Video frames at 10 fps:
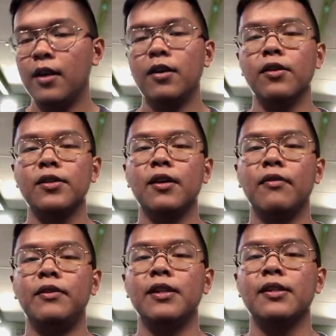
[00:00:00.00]
It also
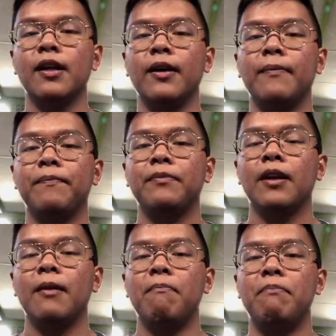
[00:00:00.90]
have this like
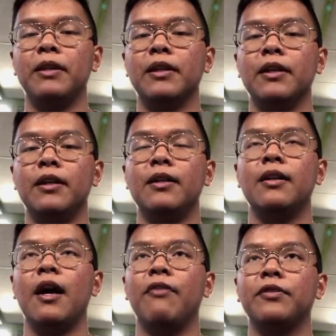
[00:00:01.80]
bitter
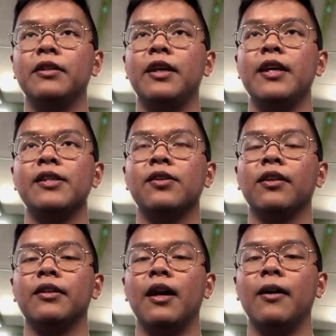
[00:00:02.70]
aftertaste on
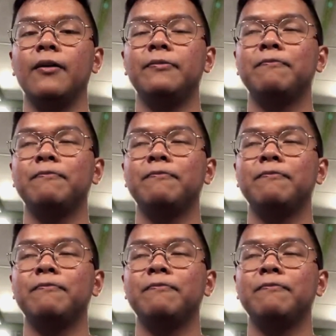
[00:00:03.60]
the tongue.